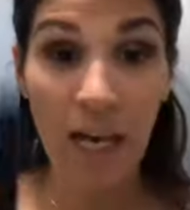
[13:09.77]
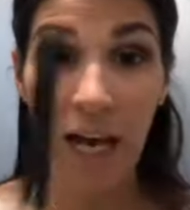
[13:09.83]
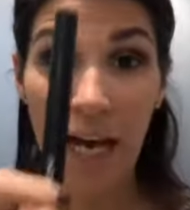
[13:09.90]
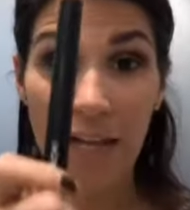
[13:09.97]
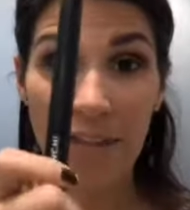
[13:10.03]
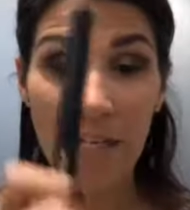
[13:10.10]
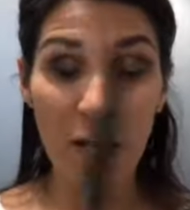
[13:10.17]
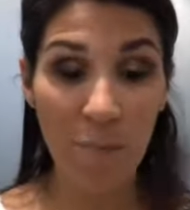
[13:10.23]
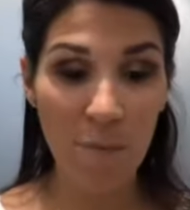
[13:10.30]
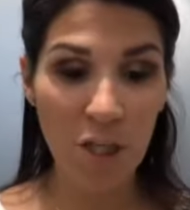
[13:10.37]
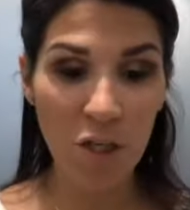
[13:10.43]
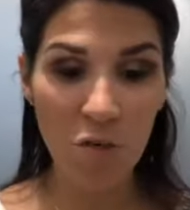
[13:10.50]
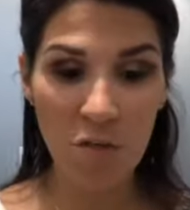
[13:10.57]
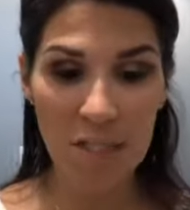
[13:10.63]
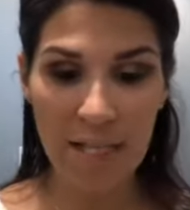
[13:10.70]
and then I'm going
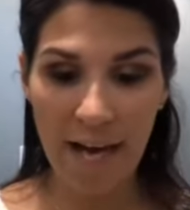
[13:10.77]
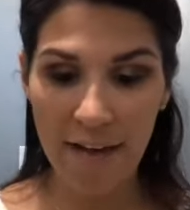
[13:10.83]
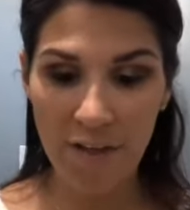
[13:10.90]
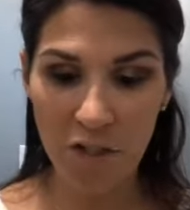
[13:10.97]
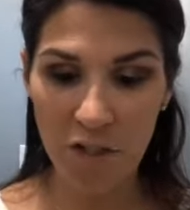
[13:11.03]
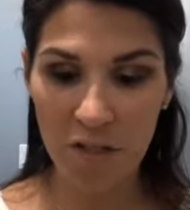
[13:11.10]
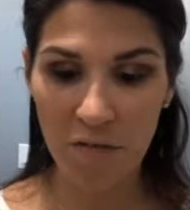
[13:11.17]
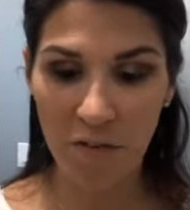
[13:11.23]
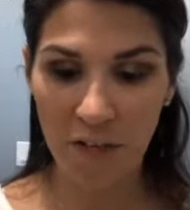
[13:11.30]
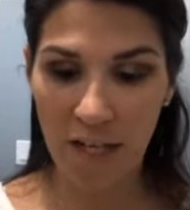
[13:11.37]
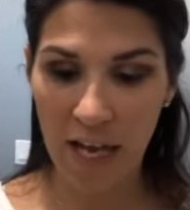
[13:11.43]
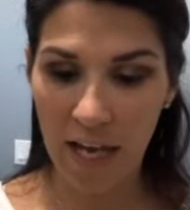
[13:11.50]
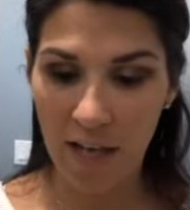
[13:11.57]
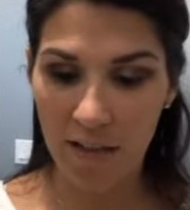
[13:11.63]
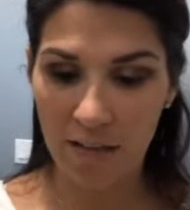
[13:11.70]
to use Lashes for
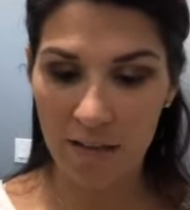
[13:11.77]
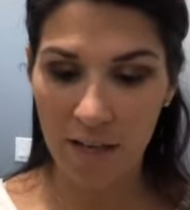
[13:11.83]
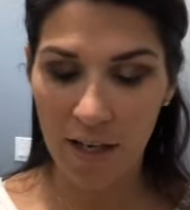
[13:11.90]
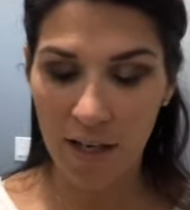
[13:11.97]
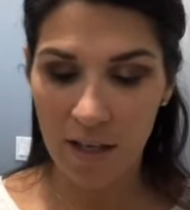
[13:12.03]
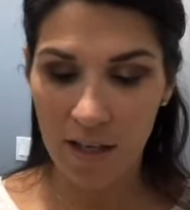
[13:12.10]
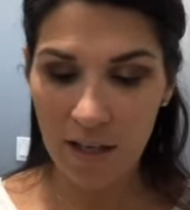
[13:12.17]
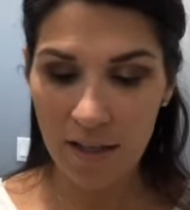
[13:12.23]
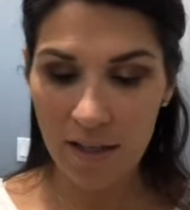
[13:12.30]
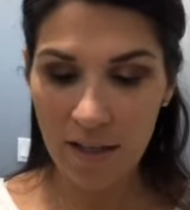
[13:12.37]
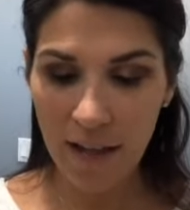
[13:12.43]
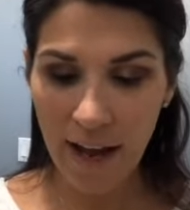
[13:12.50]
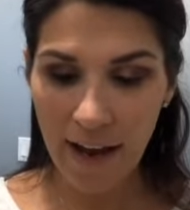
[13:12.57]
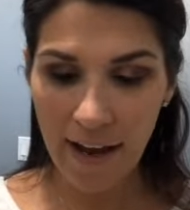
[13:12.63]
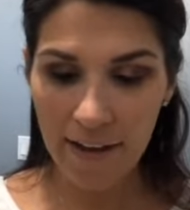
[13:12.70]
Days. This
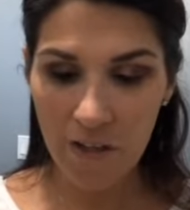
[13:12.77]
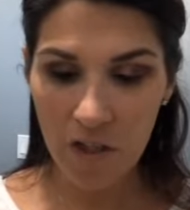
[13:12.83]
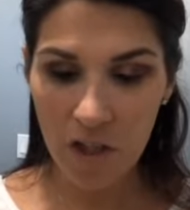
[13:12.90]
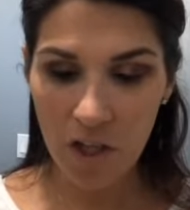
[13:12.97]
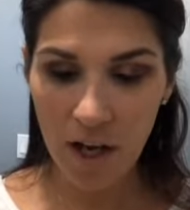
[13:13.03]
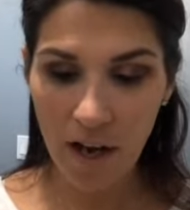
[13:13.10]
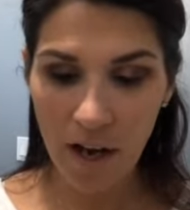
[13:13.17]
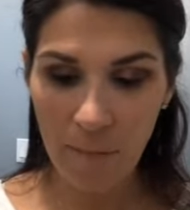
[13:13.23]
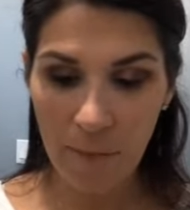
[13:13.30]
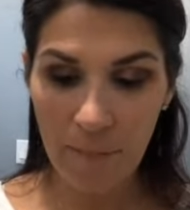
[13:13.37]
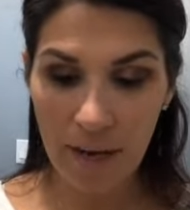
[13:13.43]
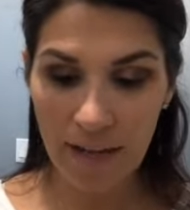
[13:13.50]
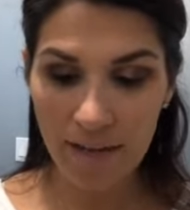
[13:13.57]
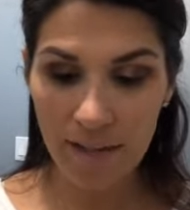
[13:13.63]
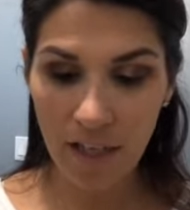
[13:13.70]
lash
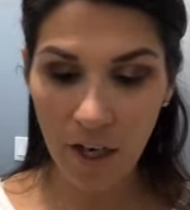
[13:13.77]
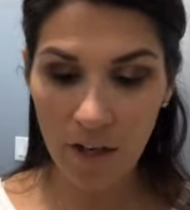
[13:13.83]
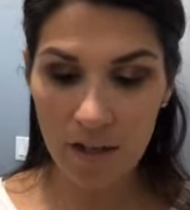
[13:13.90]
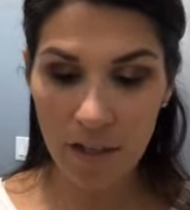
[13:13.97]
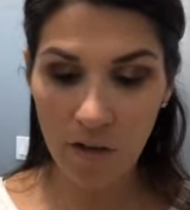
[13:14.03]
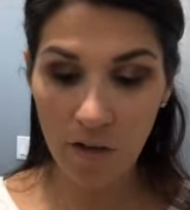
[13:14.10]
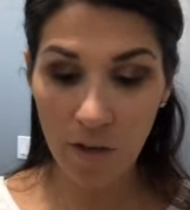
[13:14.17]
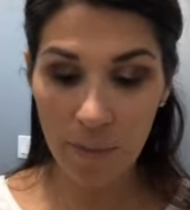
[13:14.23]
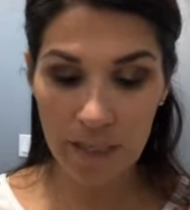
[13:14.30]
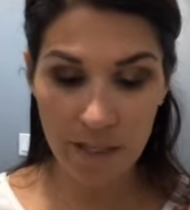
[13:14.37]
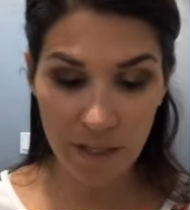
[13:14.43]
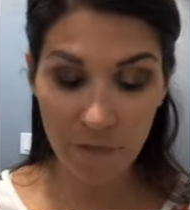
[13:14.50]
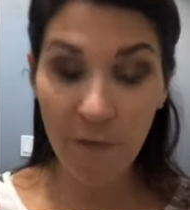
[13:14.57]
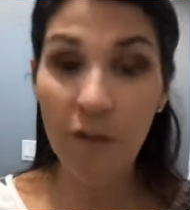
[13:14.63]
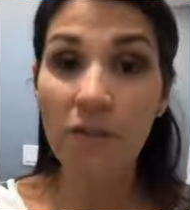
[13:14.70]
mascara is a little bit
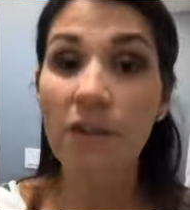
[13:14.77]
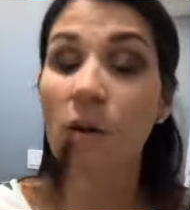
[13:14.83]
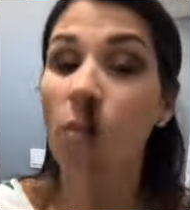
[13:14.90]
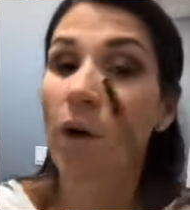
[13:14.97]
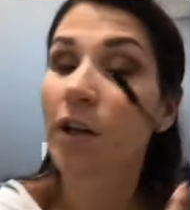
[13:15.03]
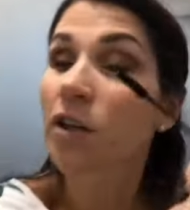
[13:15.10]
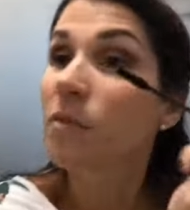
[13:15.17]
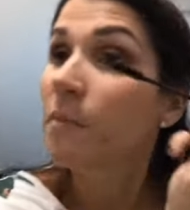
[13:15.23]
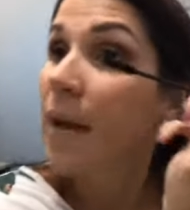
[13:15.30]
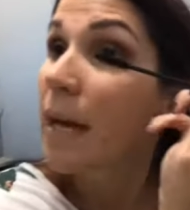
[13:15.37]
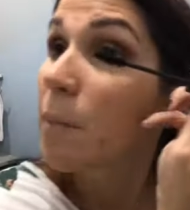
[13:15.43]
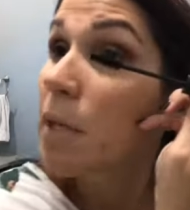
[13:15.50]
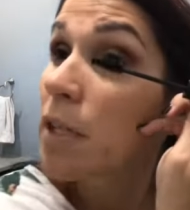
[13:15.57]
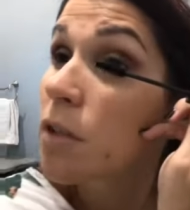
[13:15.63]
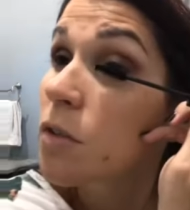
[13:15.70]
different than what you may
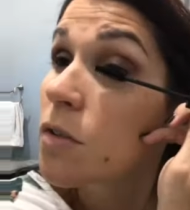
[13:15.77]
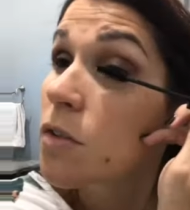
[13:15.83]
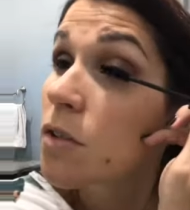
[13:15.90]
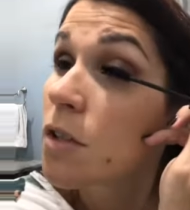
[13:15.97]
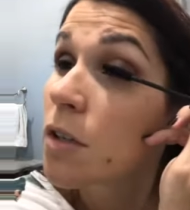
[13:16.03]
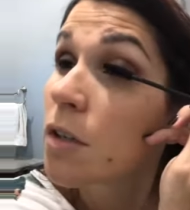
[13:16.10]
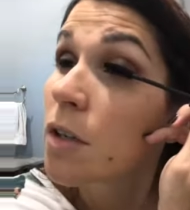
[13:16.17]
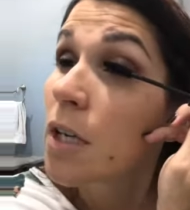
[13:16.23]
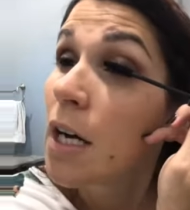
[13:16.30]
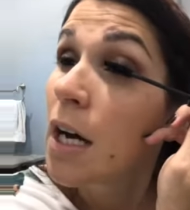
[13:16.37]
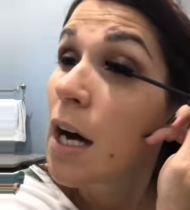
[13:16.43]
be used to.